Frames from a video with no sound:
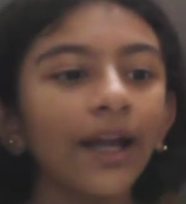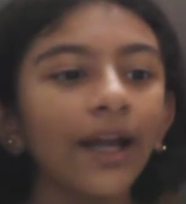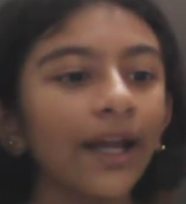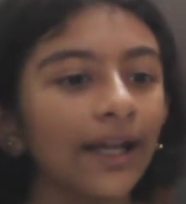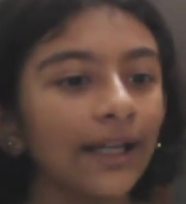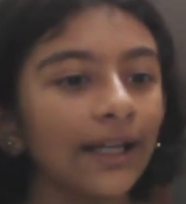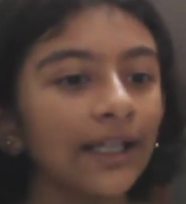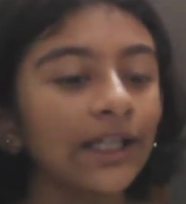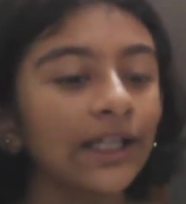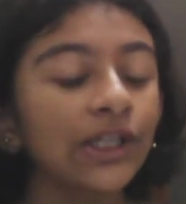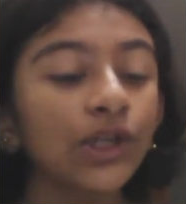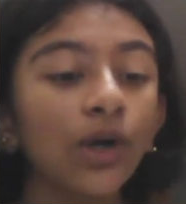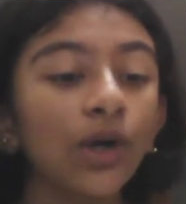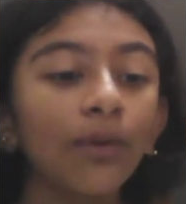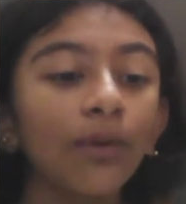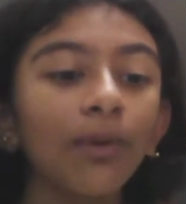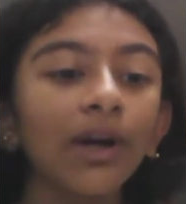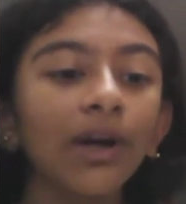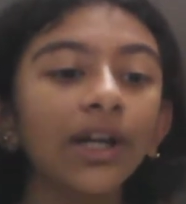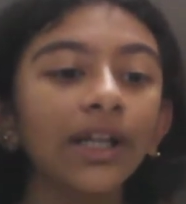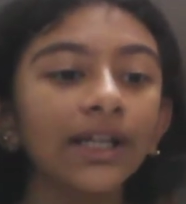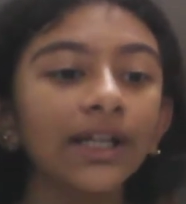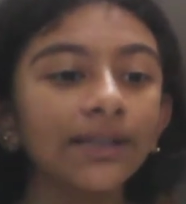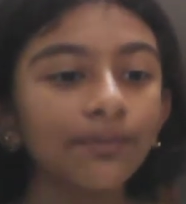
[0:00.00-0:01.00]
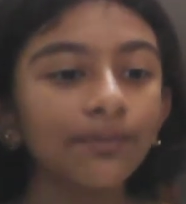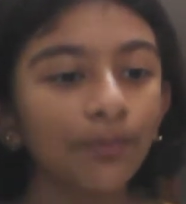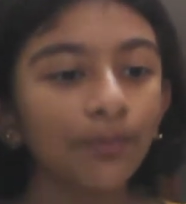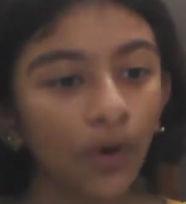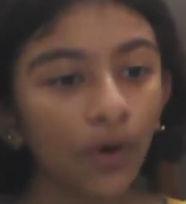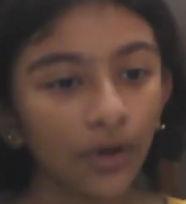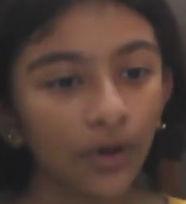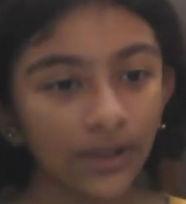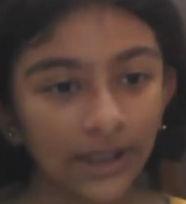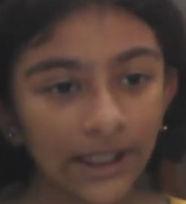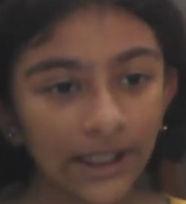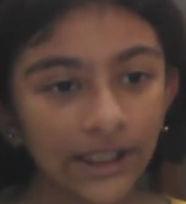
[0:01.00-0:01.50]
It is Robotics
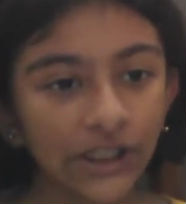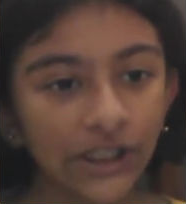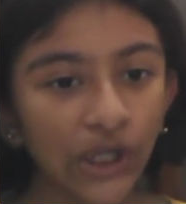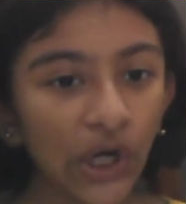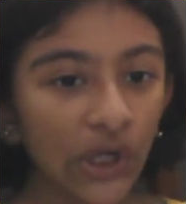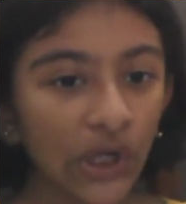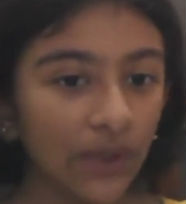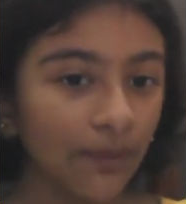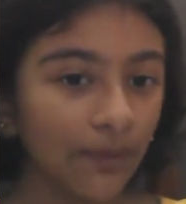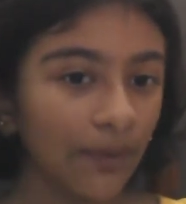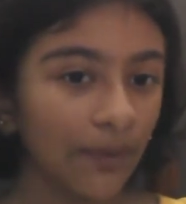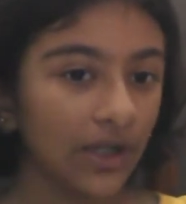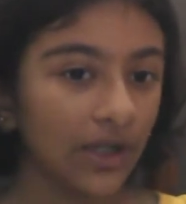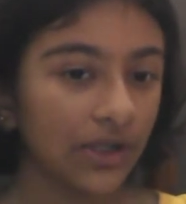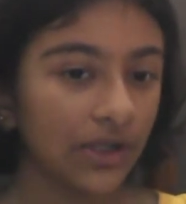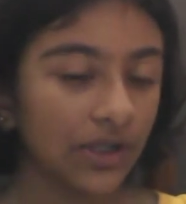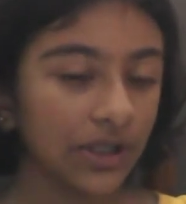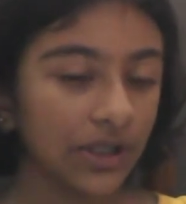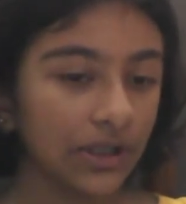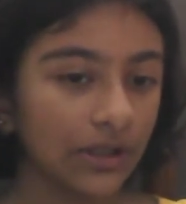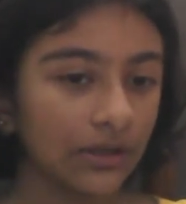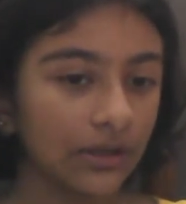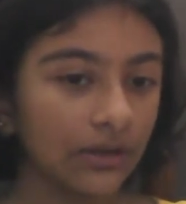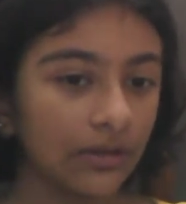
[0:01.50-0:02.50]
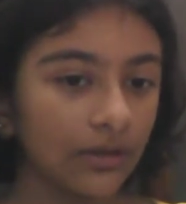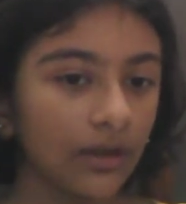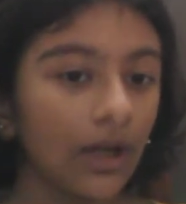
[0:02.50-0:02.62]
Process Automation,